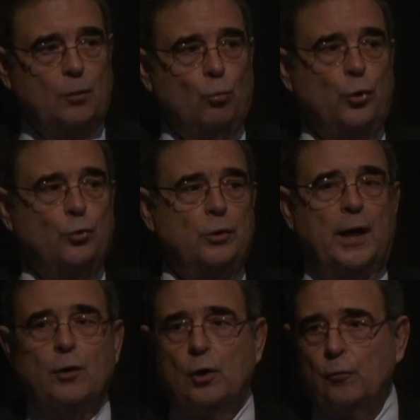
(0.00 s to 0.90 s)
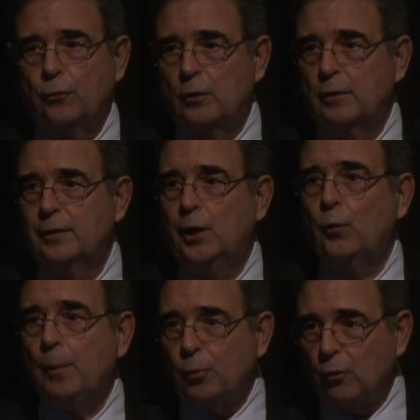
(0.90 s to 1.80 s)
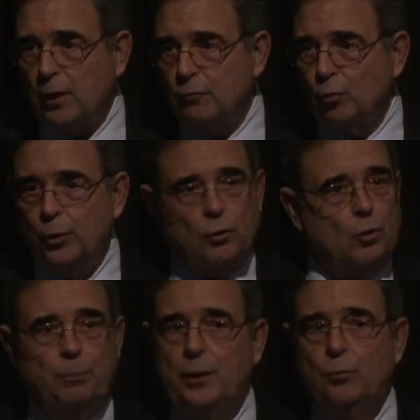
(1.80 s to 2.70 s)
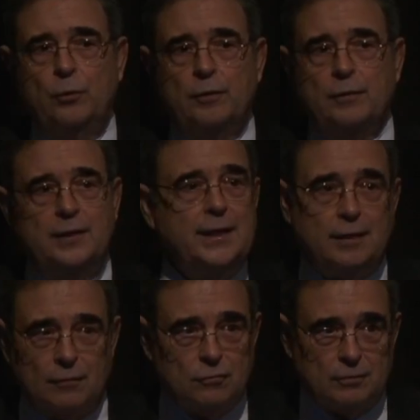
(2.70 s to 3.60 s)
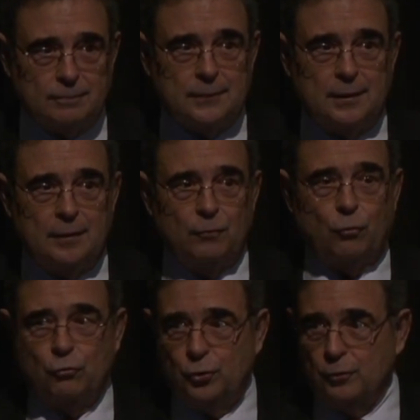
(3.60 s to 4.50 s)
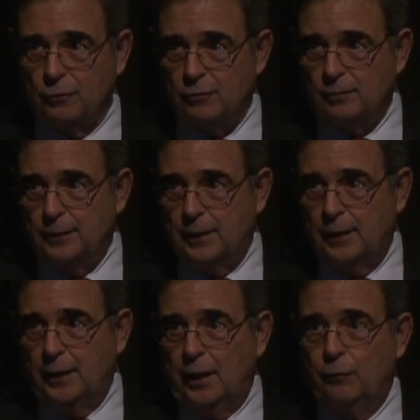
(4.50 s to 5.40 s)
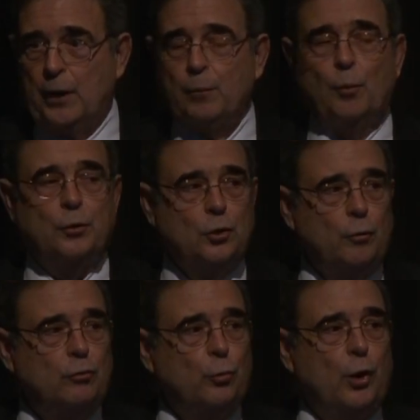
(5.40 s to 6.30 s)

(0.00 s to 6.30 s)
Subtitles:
We do not offer degree programs, so we don't compete with deans for students. In fact, what we do is we